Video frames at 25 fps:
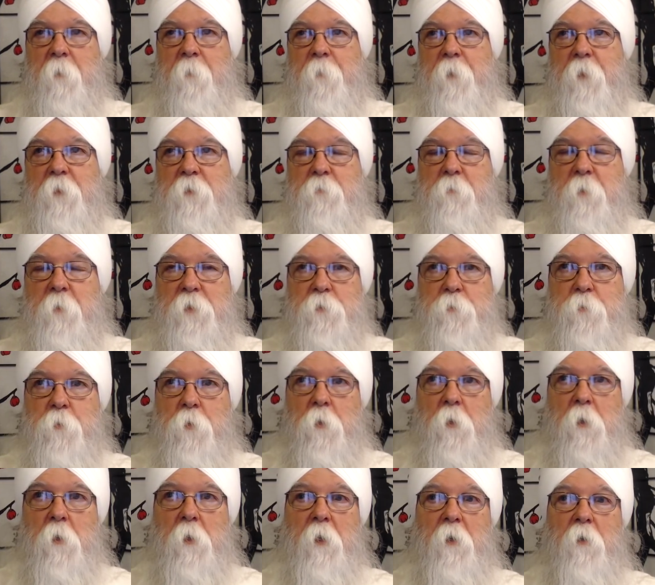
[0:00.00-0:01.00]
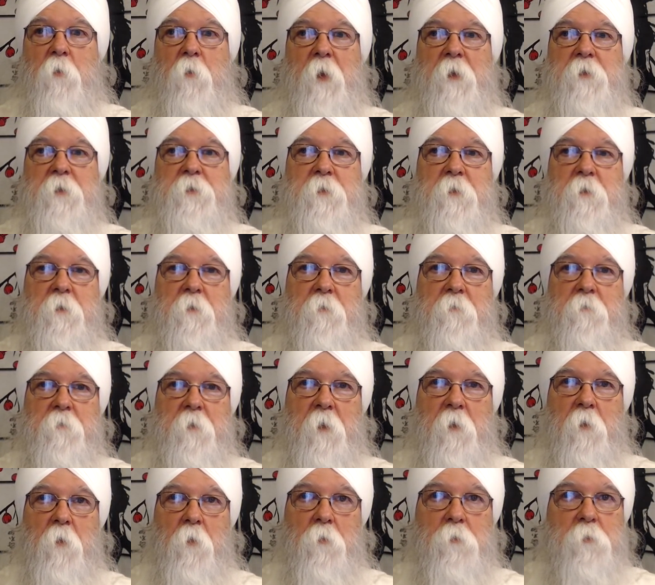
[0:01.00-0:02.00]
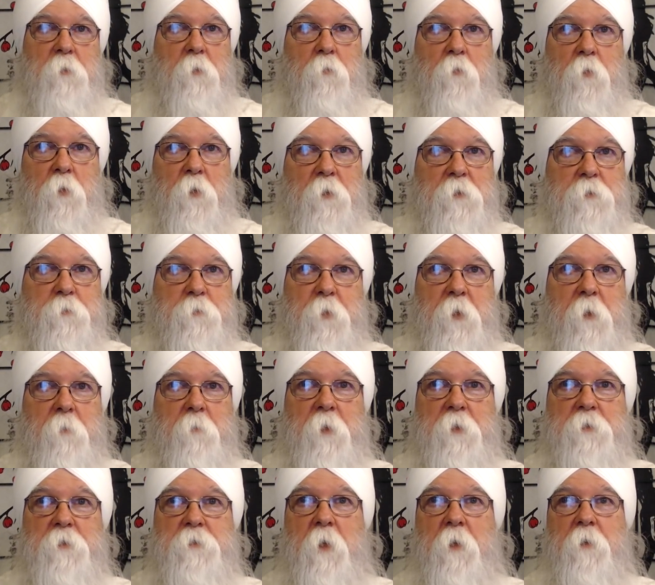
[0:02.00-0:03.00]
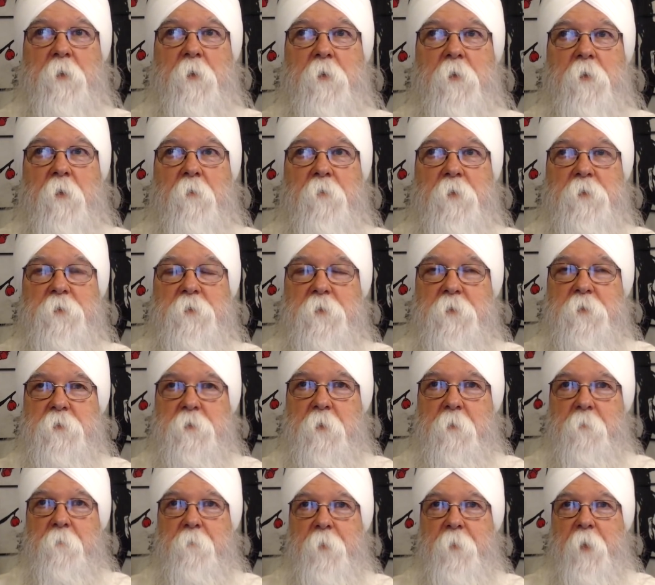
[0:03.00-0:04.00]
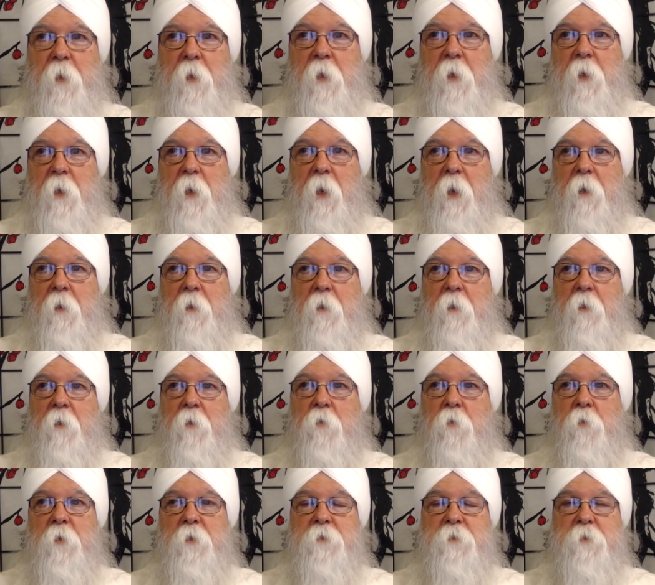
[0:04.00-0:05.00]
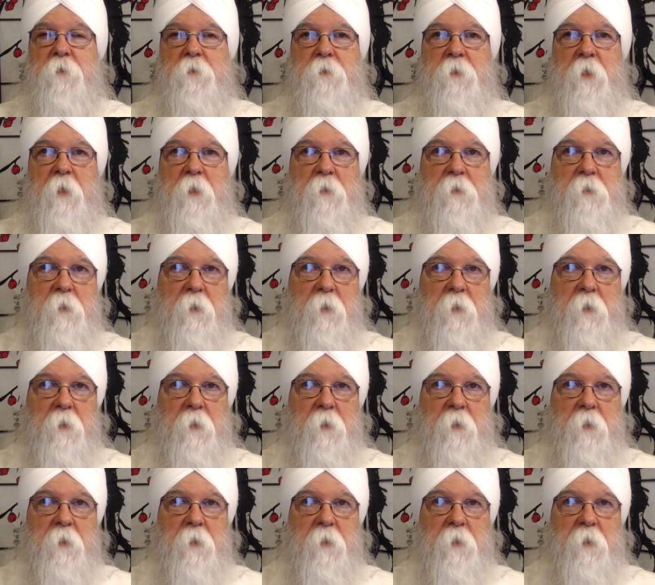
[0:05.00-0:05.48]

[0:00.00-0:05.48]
It's much more aggressive. It only works pretty much on the nervous system, and it increases